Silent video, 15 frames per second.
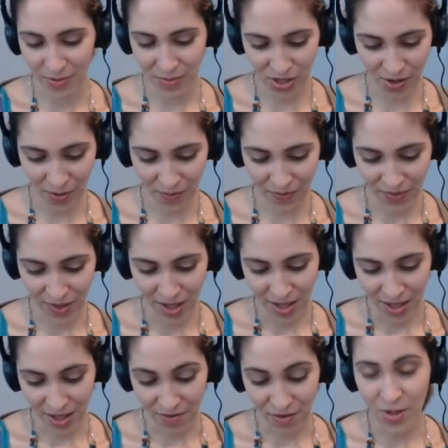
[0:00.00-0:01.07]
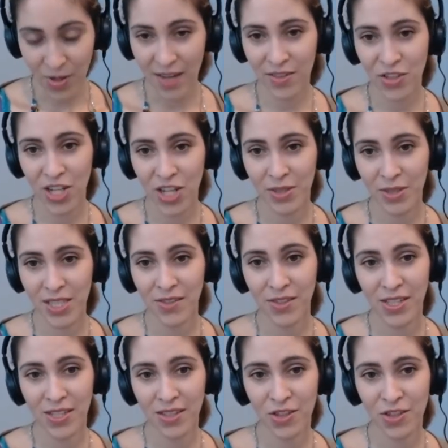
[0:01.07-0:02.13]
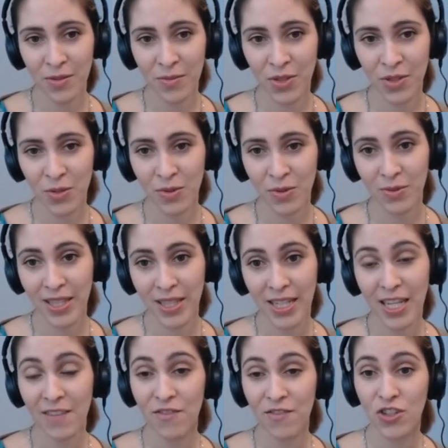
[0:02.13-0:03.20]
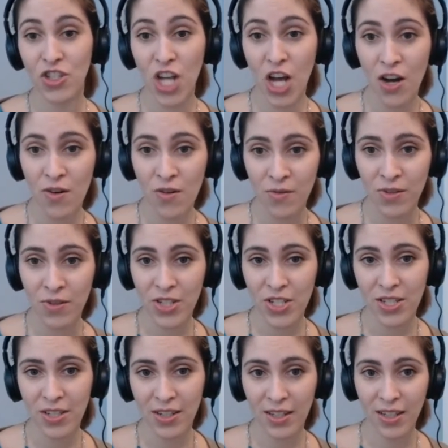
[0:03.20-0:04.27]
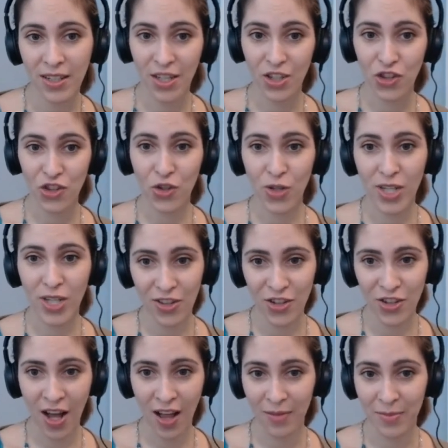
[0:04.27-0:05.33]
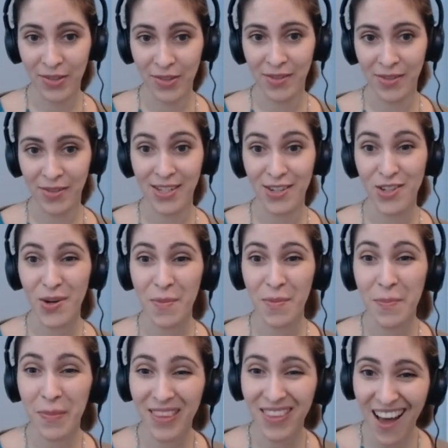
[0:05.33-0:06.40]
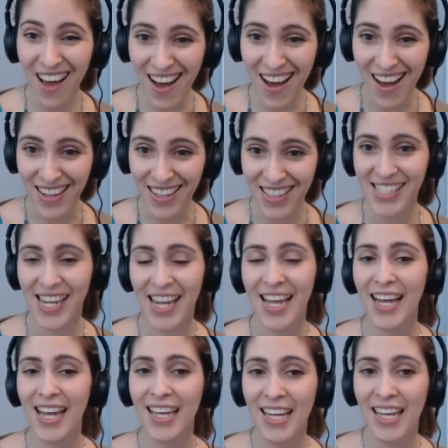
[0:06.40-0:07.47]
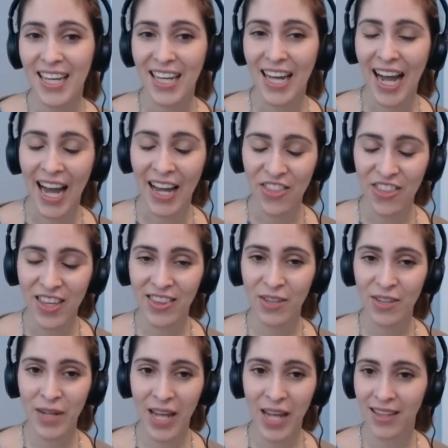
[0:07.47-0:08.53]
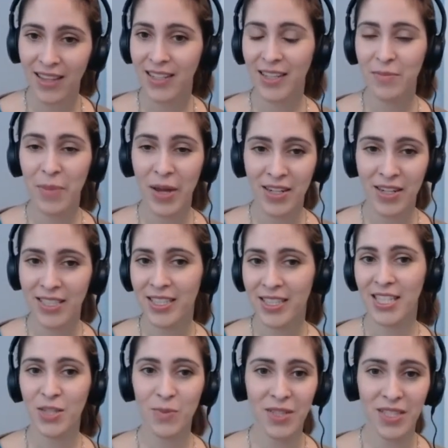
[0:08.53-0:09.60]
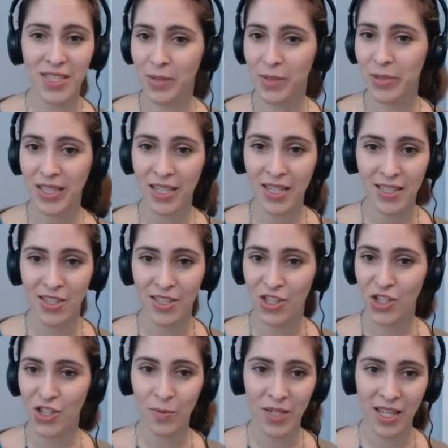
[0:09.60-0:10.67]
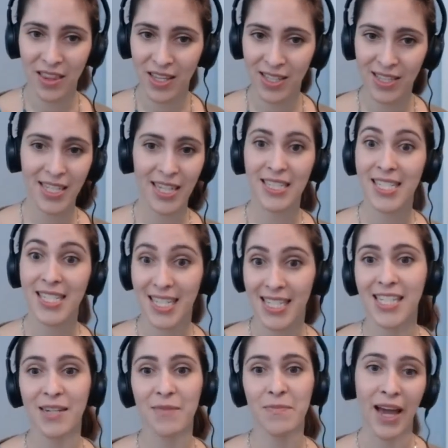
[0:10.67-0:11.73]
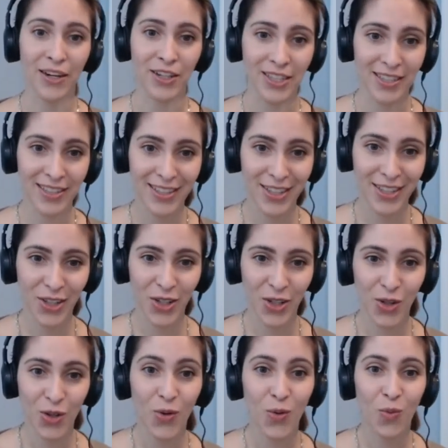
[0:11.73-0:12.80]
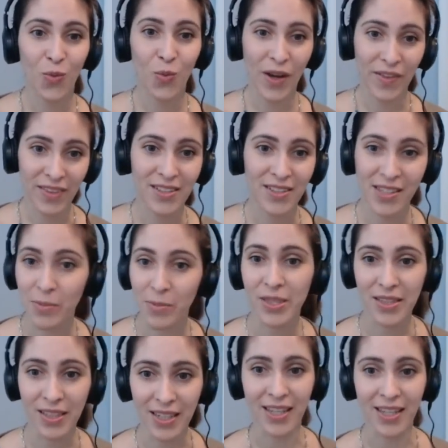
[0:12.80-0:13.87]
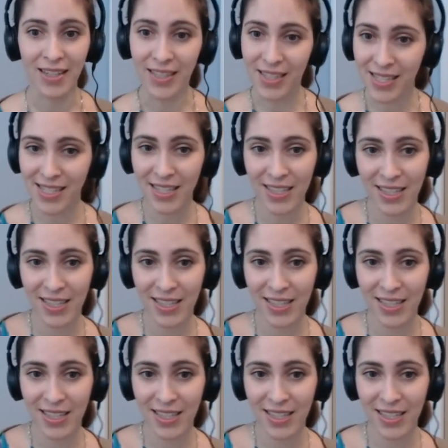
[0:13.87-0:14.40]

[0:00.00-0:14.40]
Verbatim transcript: So if you have a child with Down syndrome, you will relate. If you don't, you can learn all about Down syndrome. Plus, I think the reality, parenting kids with disabilities, there's so many things that it doesn't matter what the disability is.